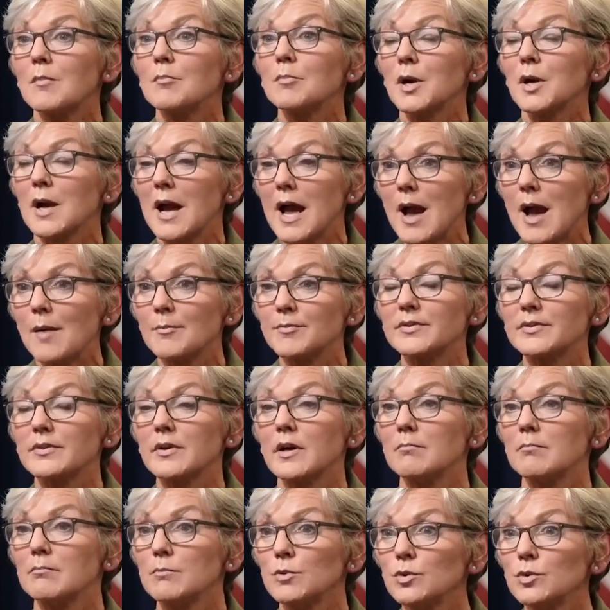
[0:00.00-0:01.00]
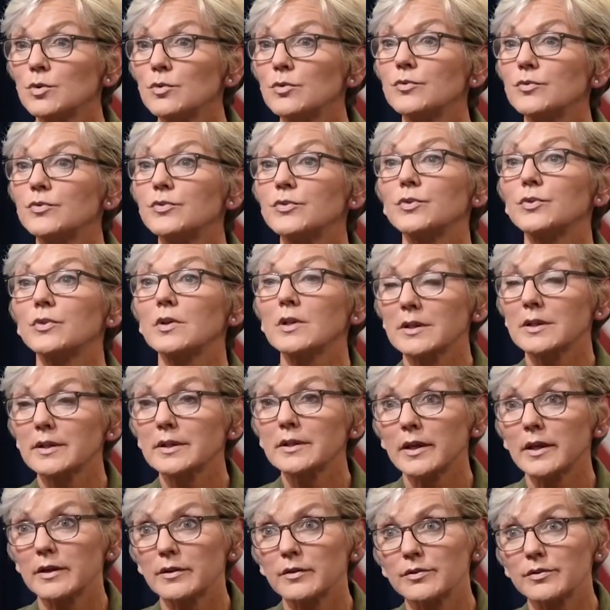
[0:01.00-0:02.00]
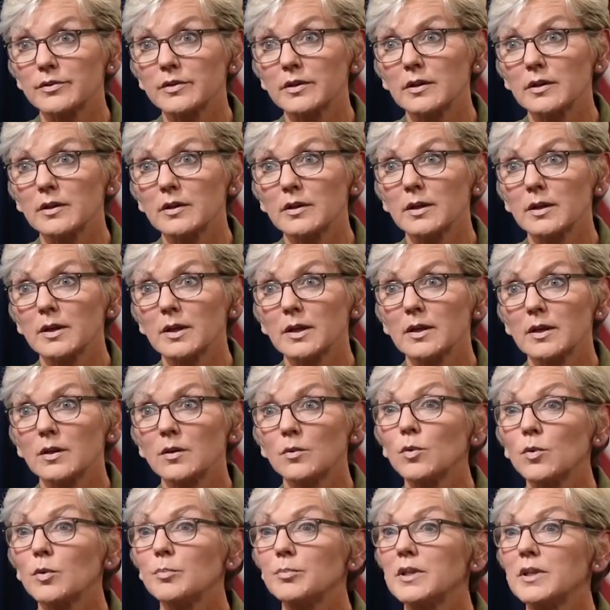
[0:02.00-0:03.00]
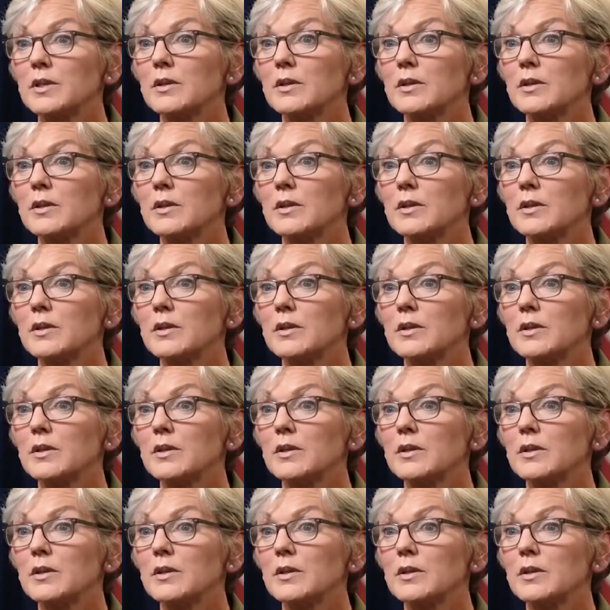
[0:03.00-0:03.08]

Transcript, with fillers: Perhaps a move to clean energy will